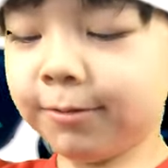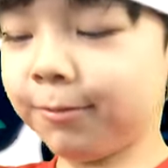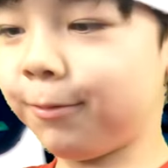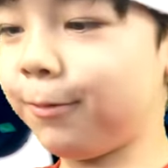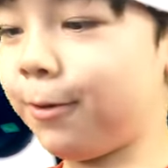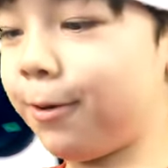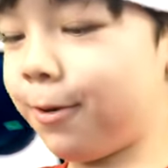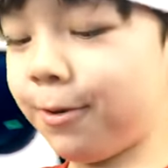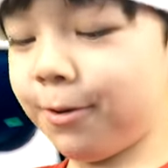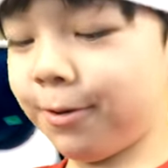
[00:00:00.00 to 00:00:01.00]

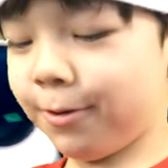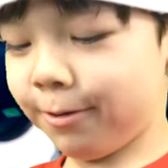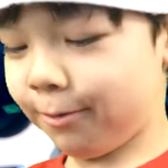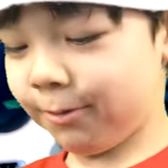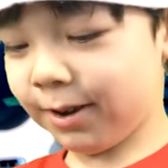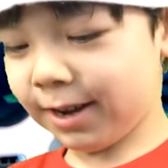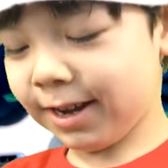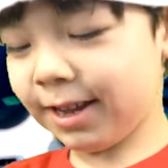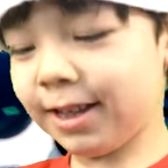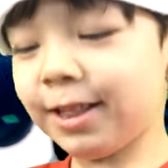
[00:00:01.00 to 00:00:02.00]
Whoa.
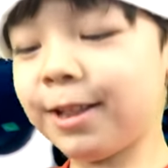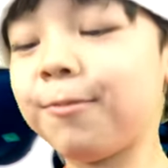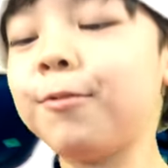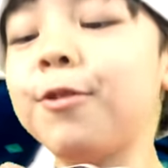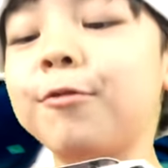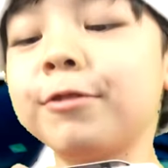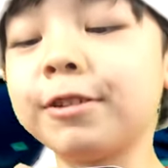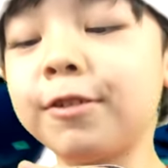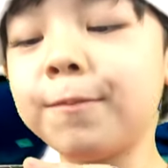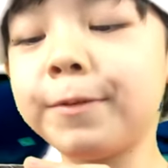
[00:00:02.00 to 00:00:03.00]
Whoa, we
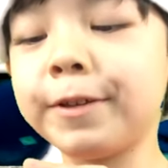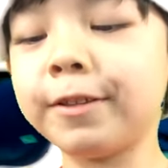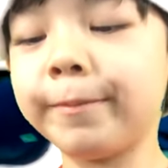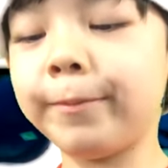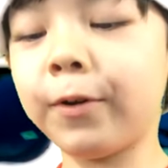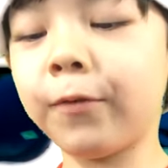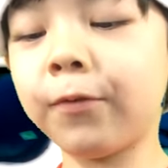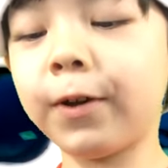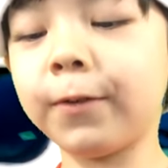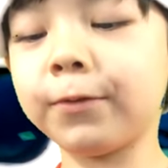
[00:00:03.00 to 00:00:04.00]
can open both
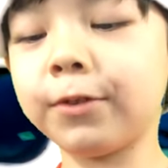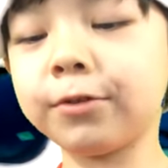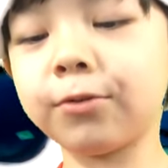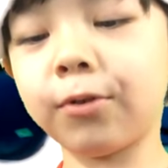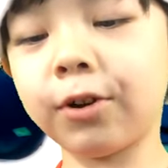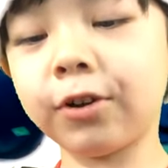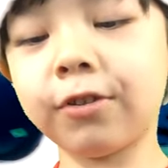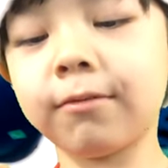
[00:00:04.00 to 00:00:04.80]
of the doors.